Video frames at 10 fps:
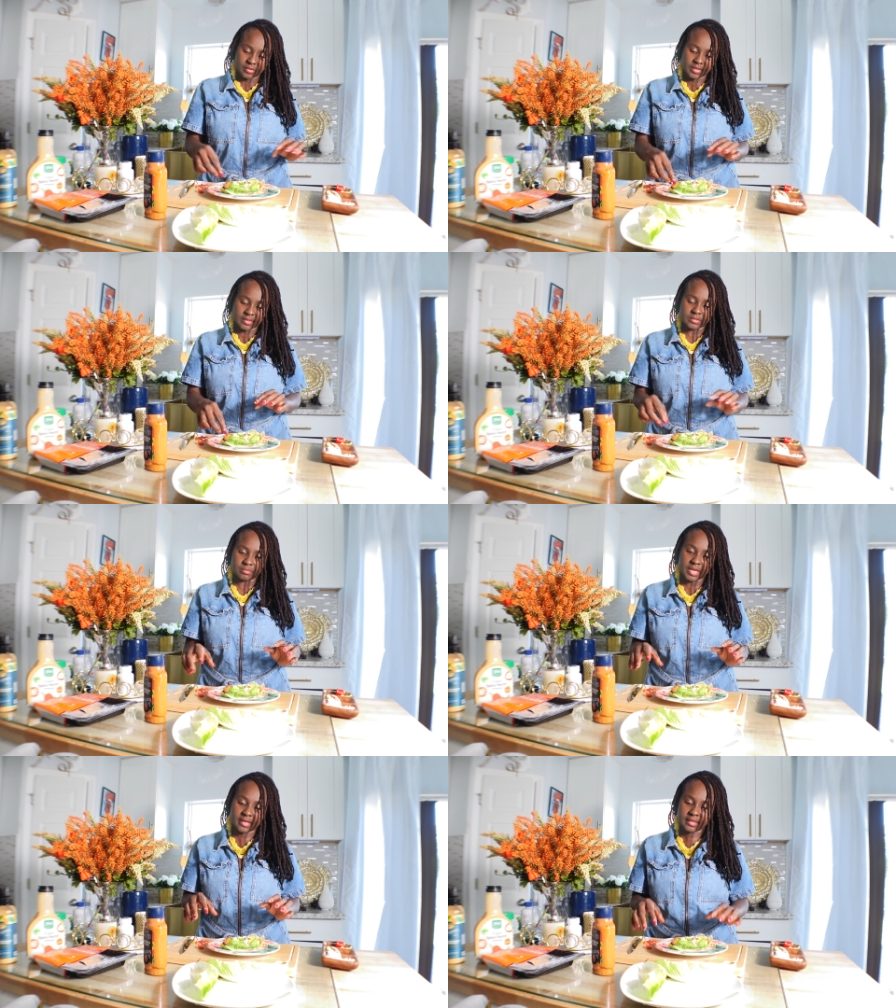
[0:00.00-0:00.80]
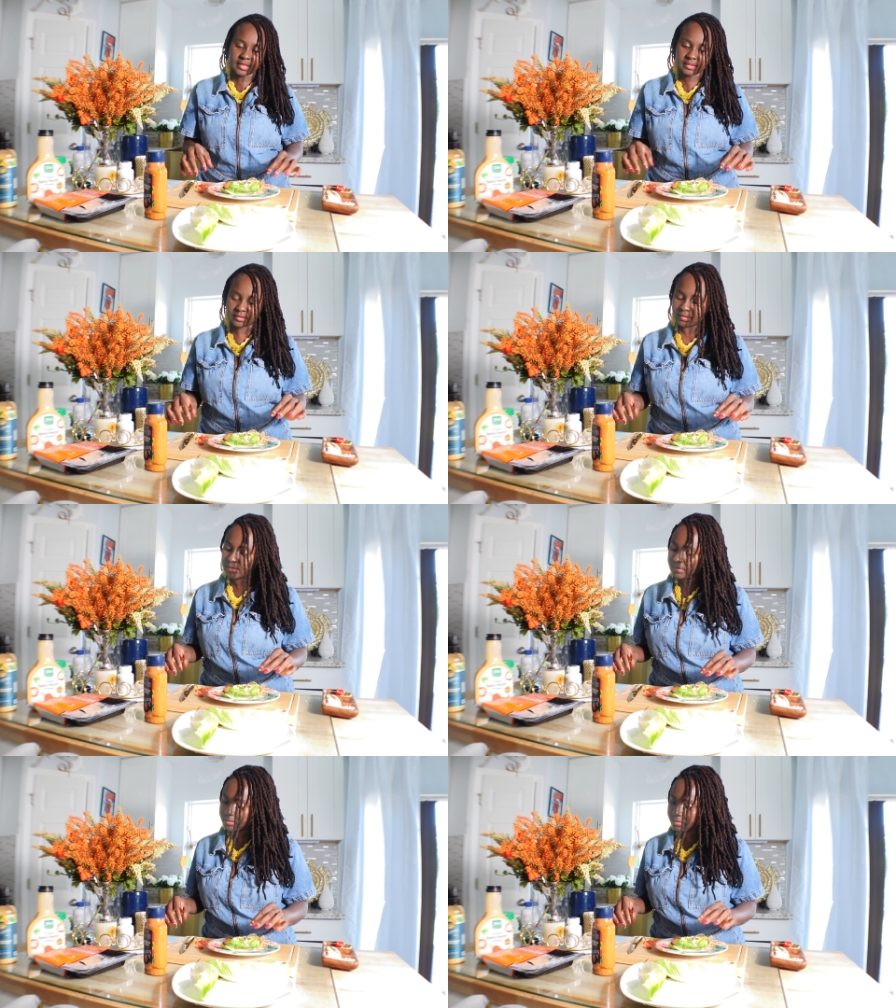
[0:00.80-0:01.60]
that's about it.
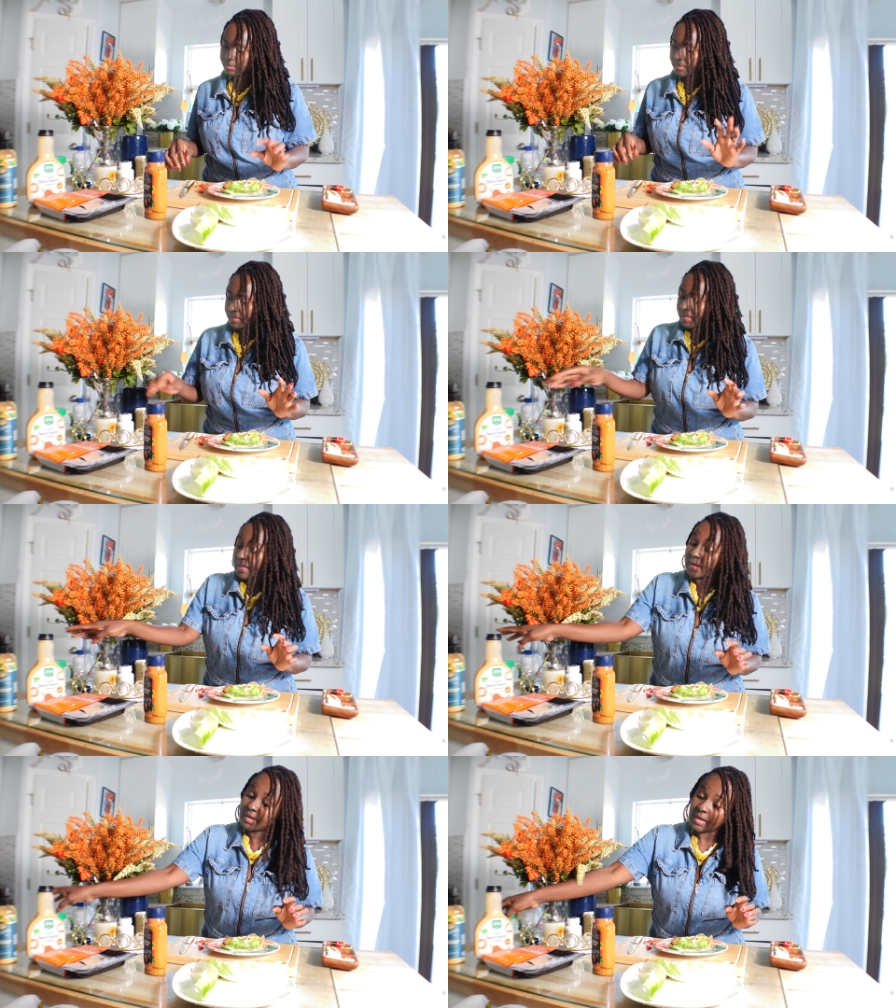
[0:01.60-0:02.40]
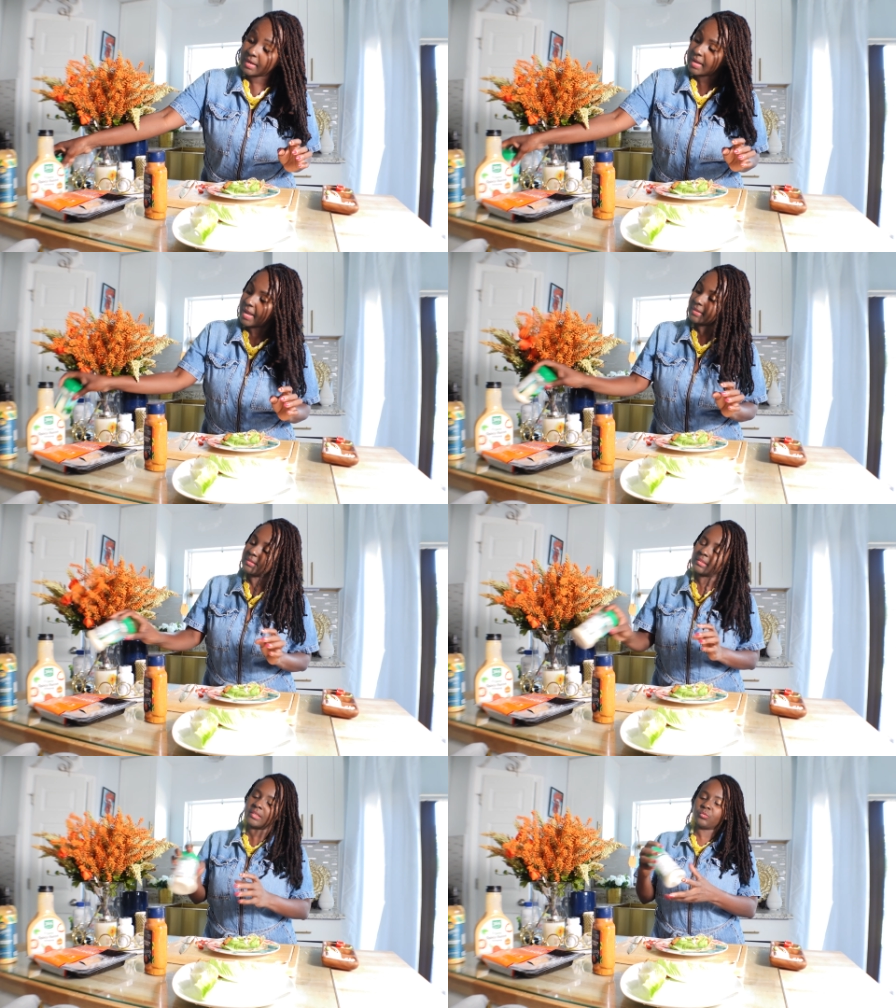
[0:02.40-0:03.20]
And then
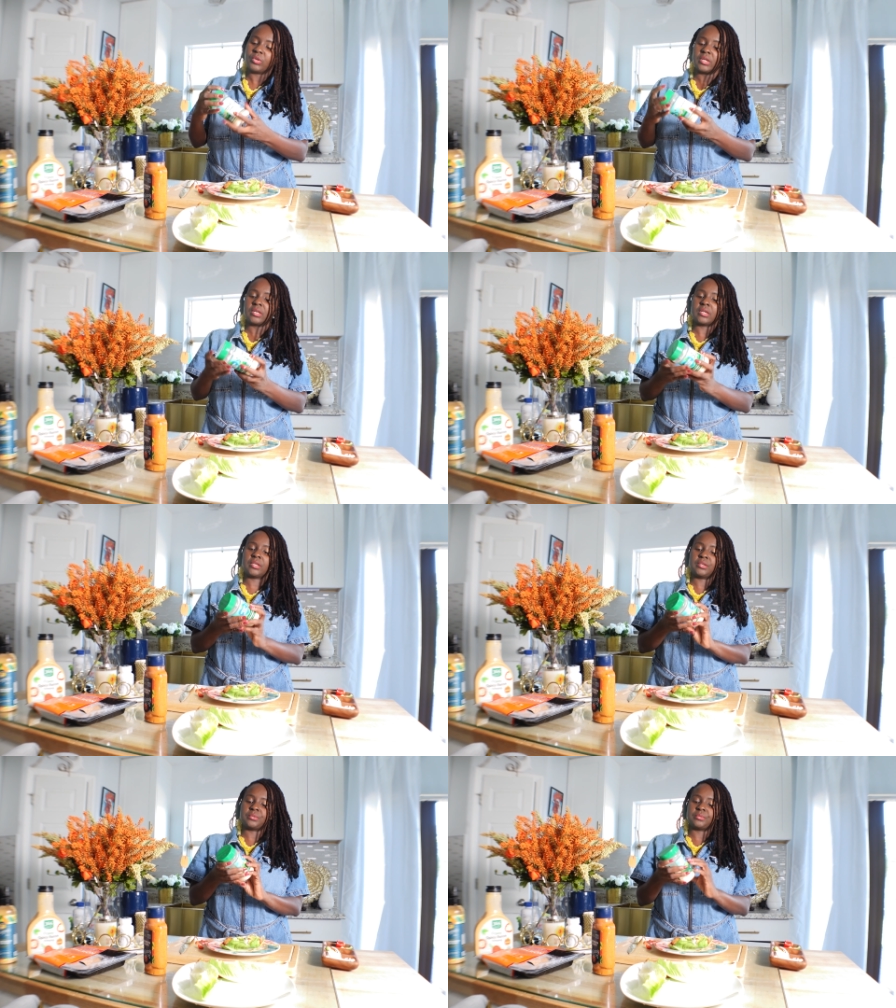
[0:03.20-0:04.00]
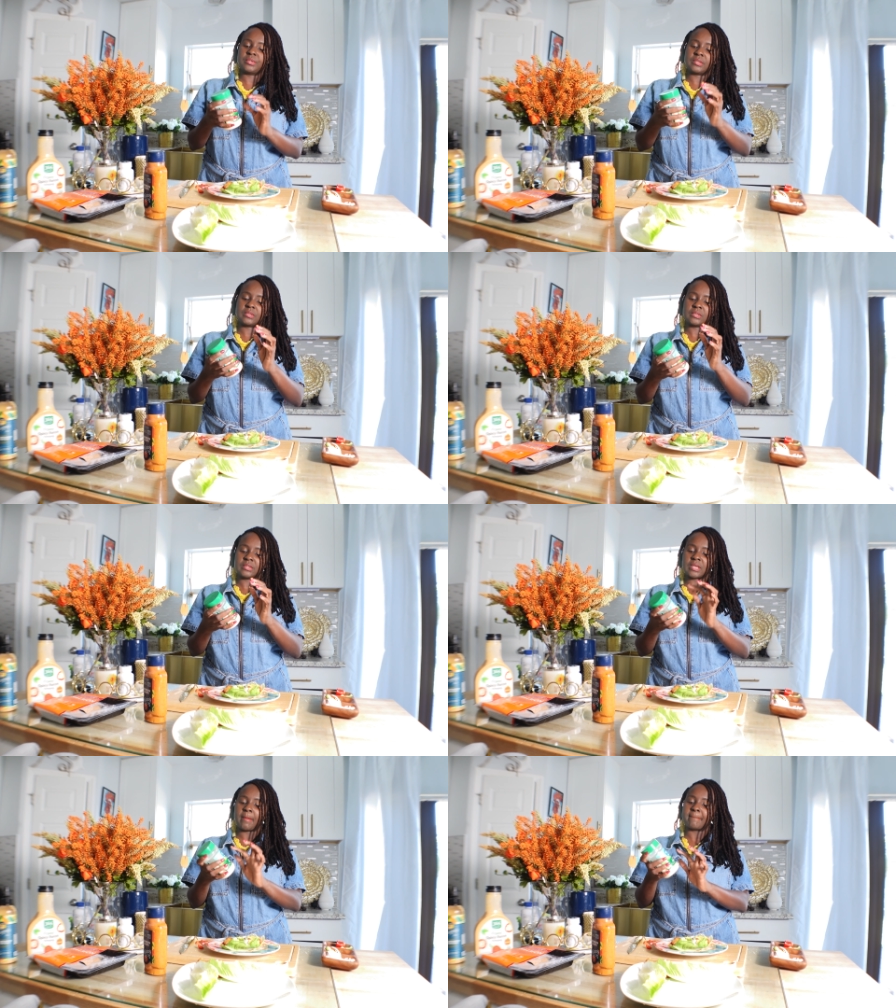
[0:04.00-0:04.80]
lastly, we're gonna use
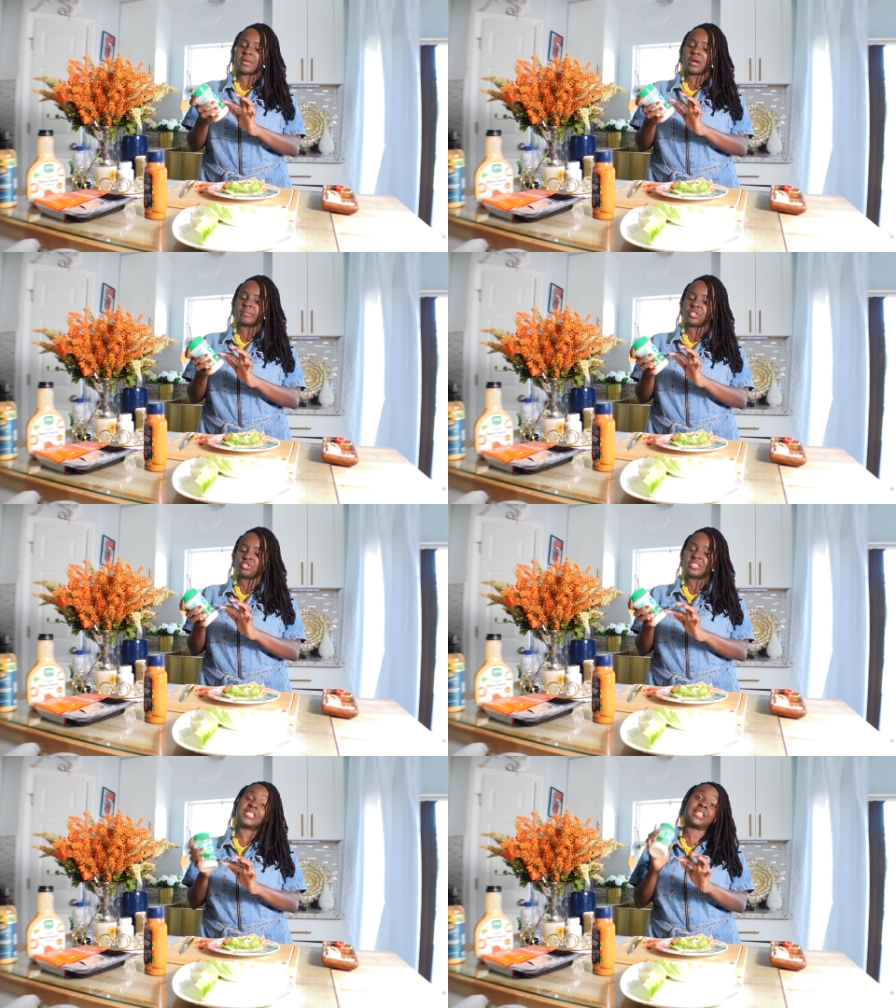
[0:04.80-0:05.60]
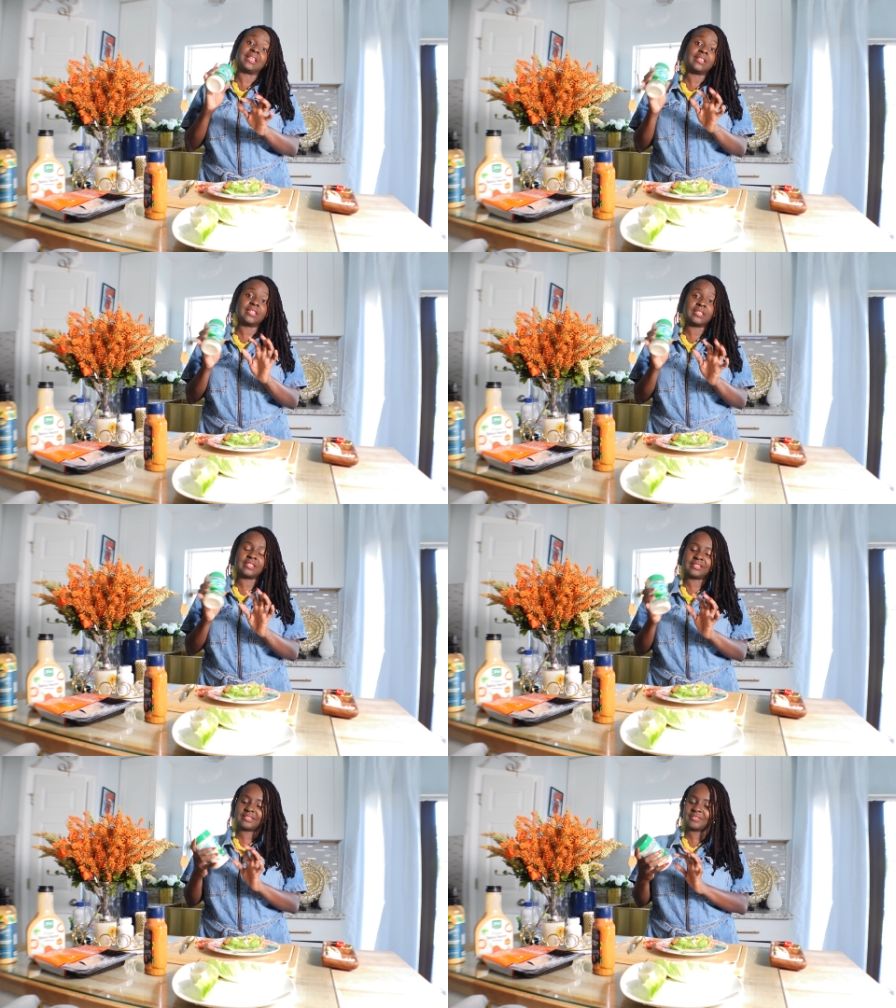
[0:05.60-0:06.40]
some Parmesan
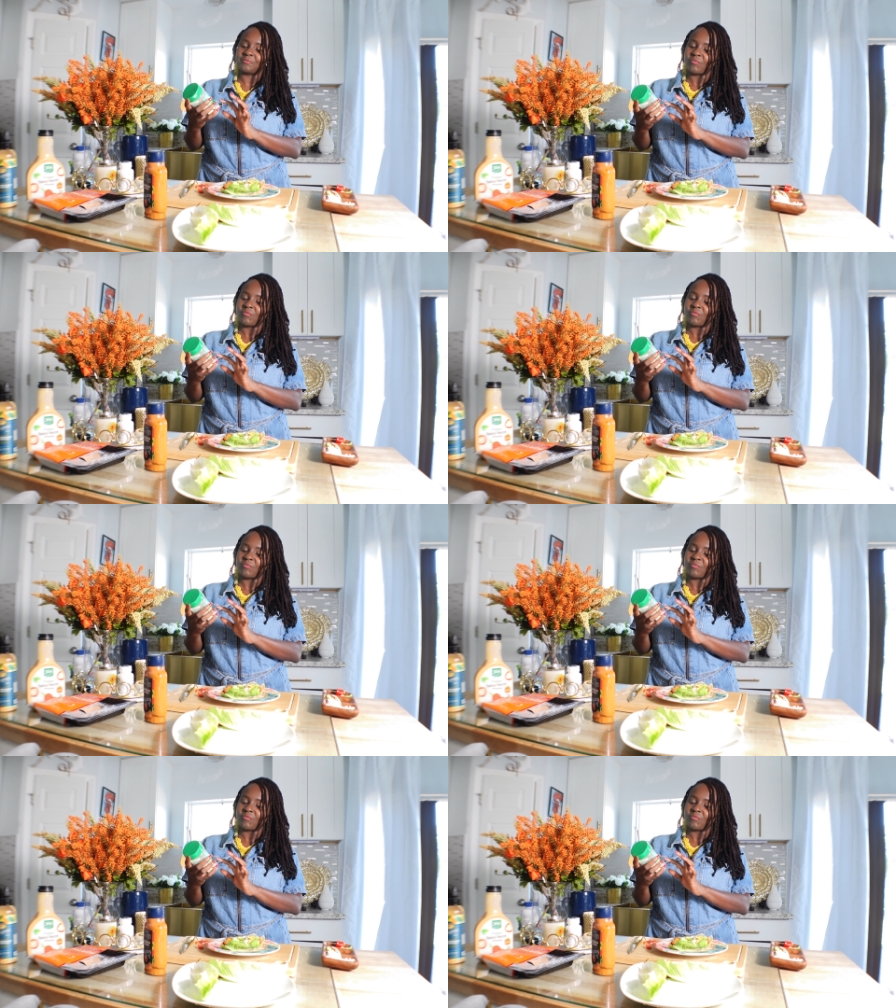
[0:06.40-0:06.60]
cheese.